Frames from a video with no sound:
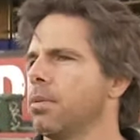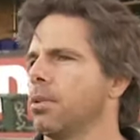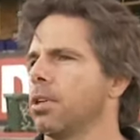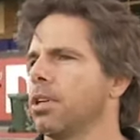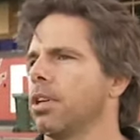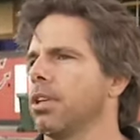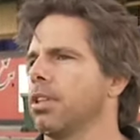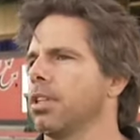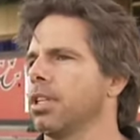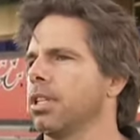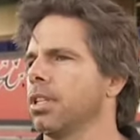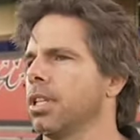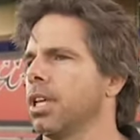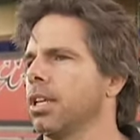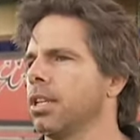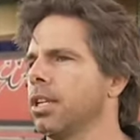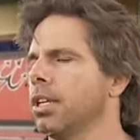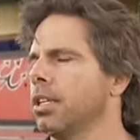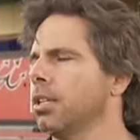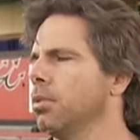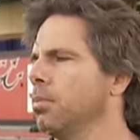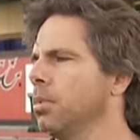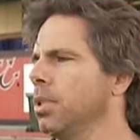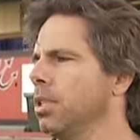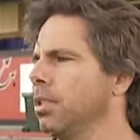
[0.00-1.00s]
I don't think they
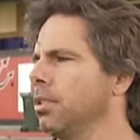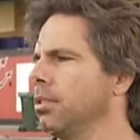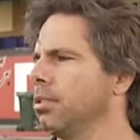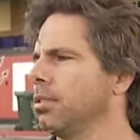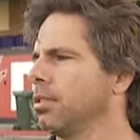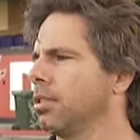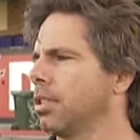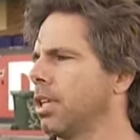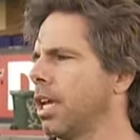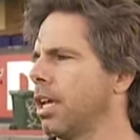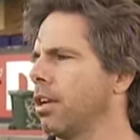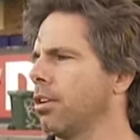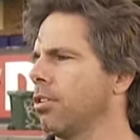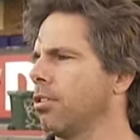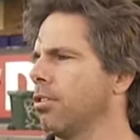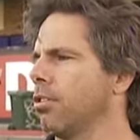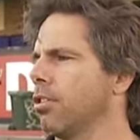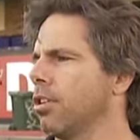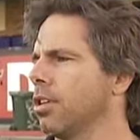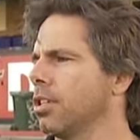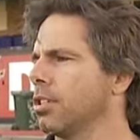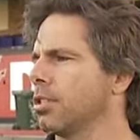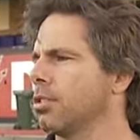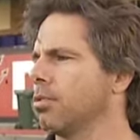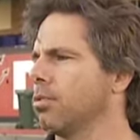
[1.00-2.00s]
need to be hmm.
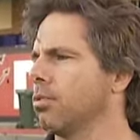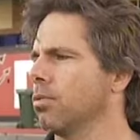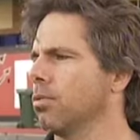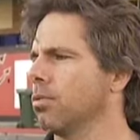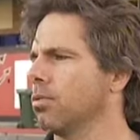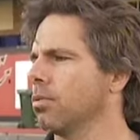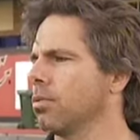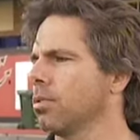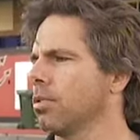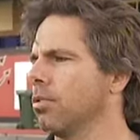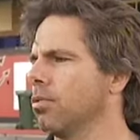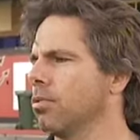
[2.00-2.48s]
categorised or, mm.